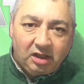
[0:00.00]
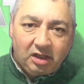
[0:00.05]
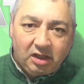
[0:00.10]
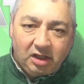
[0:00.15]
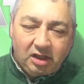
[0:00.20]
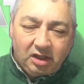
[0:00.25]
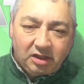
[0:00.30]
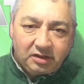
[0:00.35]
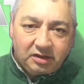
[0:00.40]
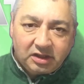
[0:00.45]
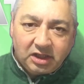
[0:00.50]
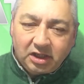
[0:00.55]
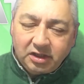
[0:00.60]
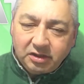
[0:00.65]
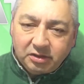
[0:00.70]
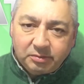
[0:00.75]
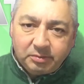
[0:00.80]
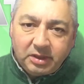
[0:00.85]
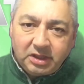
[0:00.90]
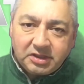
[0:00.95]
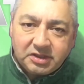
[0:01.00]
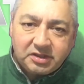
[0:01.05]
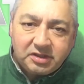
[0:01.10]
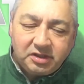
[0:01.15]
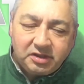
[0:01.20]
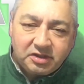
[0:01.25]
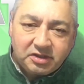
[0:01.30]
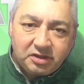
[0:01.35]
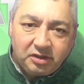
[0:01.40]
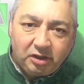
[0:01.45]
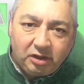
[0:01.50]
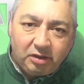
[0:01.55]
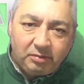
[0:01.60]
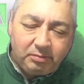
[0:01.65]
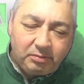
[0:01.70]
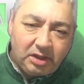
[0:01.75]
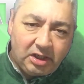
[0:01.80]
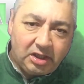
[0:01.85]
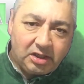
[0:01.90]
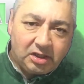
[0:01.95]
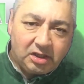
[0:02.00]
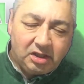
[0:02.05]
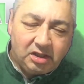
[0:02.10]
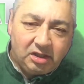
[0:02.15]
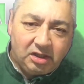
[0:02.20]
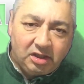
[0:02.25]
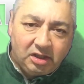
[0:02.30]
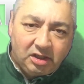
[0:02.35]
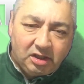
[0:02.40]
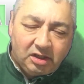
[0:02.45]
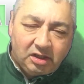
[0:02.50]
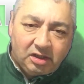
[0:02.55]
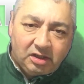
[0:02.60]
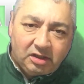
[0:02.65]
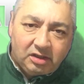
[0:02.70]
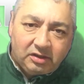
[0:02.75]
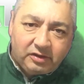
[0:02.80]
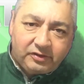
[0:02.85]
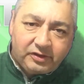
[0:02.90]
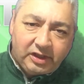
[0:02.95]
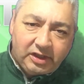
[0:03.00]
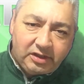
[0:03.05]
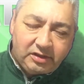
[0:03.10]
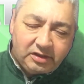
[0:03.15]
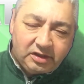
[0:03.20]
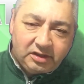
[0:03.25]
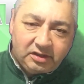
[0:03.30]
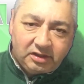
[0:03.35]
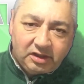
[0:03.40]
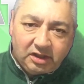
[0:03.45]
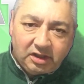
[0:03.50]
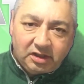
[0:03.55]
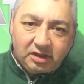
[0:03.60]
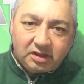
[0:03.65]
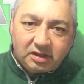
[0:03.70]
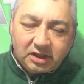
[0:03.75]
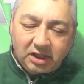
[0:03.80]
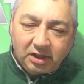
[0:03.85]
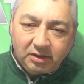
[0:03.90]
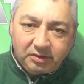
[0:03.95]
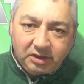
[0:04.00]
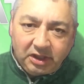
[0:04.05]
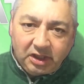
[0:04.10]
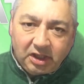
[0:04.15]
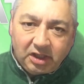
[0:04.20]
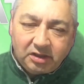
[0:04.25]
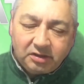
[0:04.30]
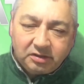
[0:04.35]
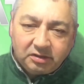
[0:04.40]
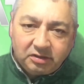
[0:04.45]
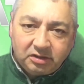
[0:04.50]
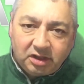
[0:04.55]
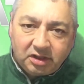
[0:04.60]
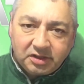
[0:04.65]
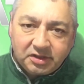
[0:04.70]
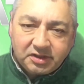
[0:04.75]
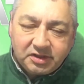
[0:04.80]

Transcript: And Colonel Mustard's not a mug. third in the county hurdle last